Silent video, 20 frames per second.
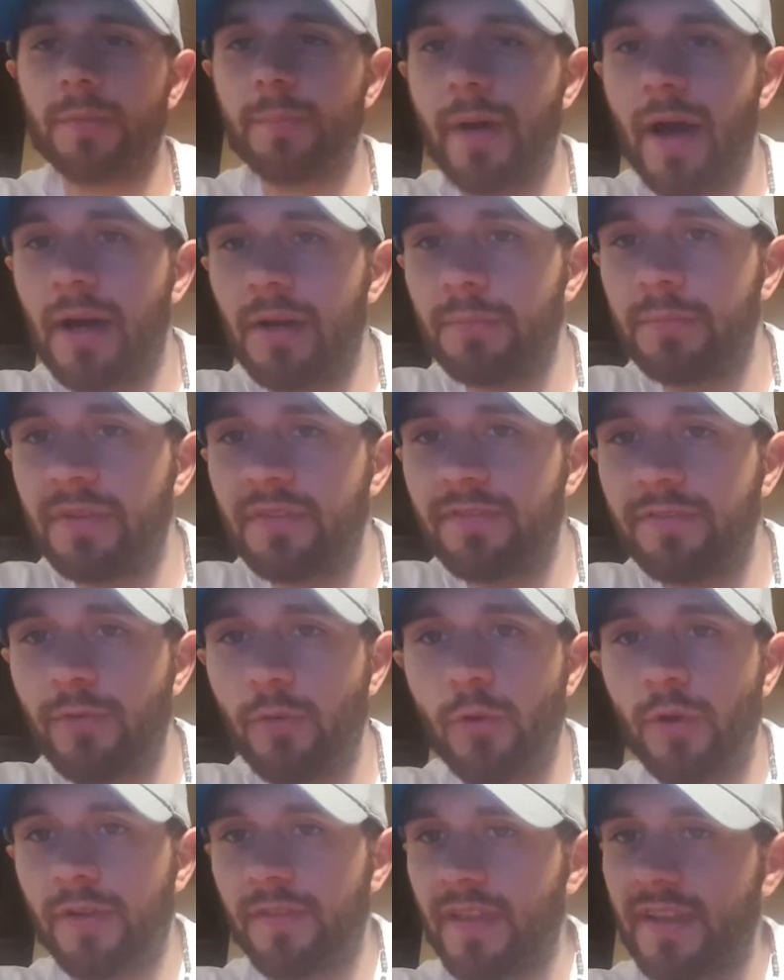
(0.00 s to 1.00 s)
about them
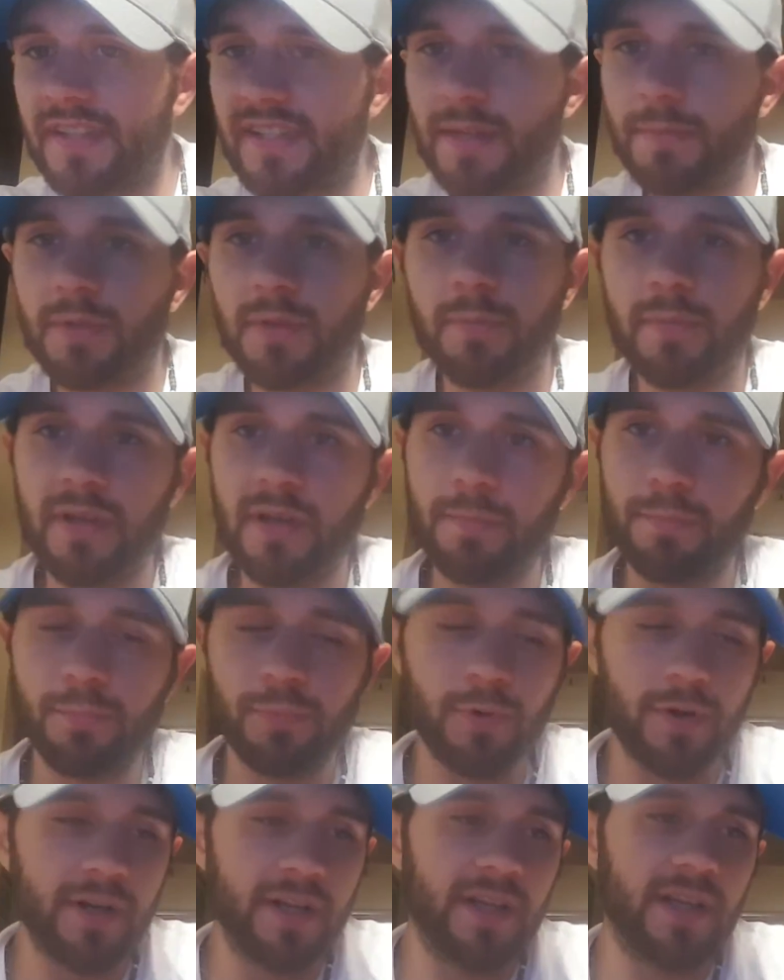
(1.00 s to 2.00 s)
before. They seem to be a
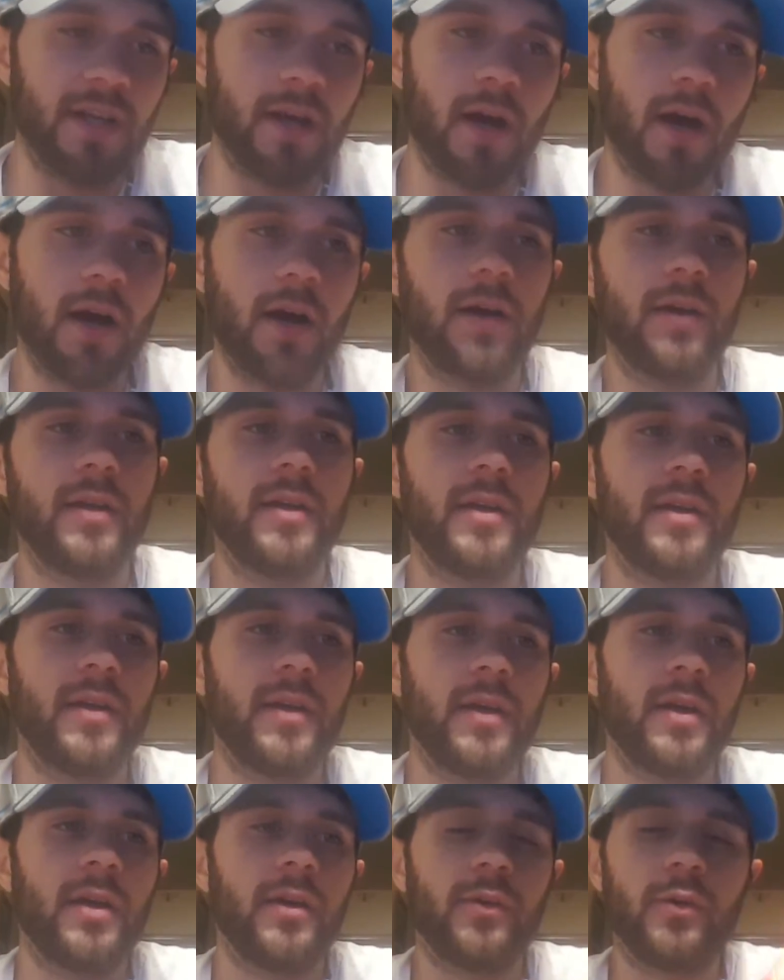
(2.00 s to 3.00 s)
pretty
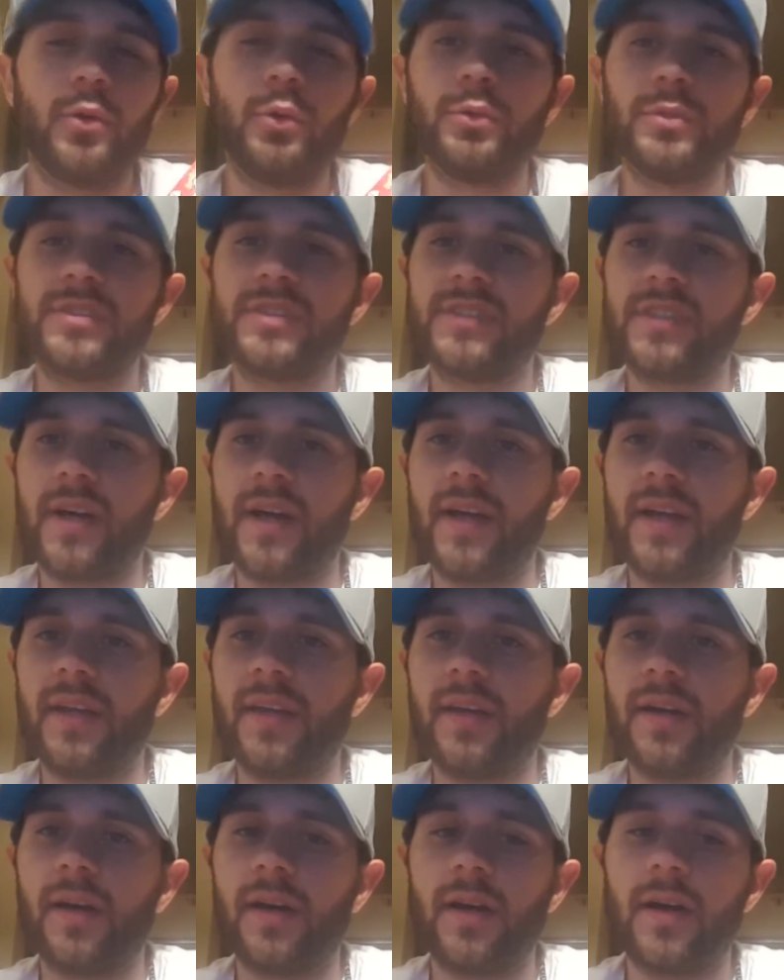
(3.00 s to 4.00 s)
cool
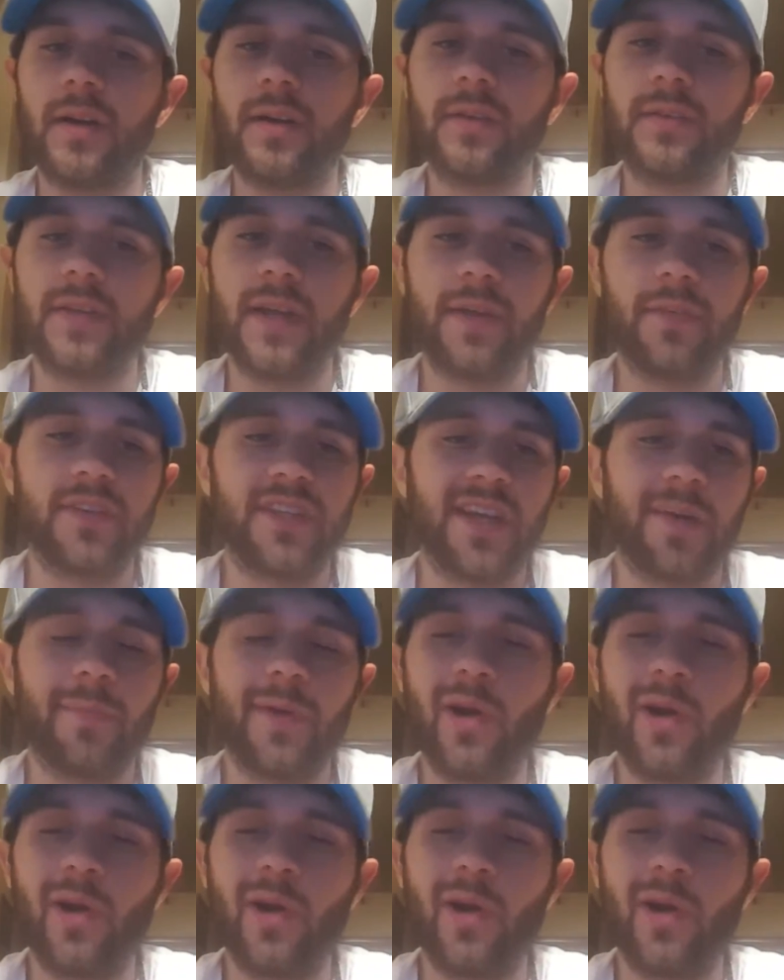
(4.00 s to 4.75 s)
site. Every time